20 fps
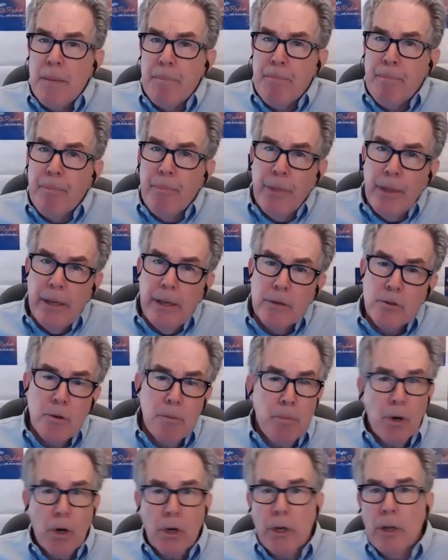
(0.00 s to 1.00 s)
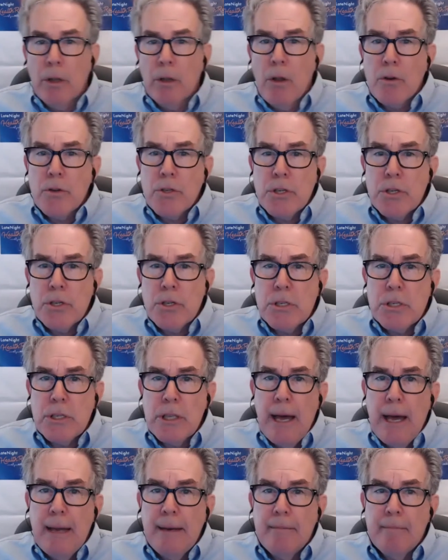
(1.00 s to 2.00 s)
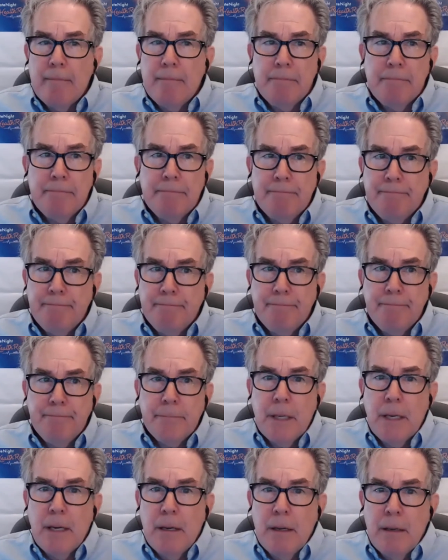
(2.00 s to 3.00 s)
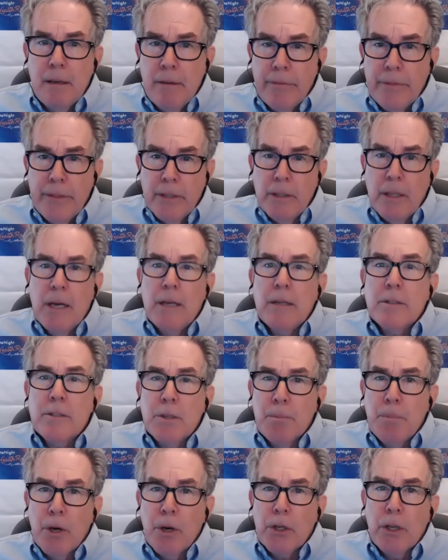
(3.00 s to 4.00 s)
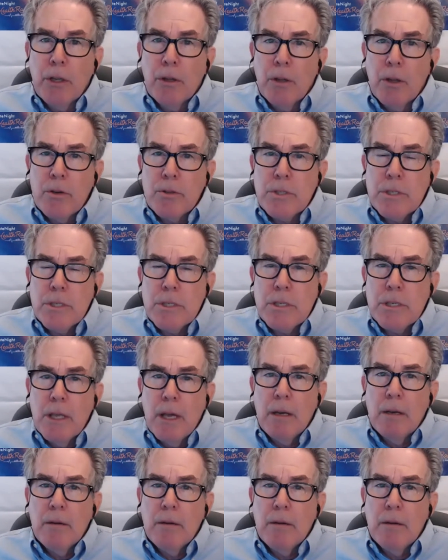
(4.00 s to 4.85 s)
the tuberculosis that the lung tuberculosis then.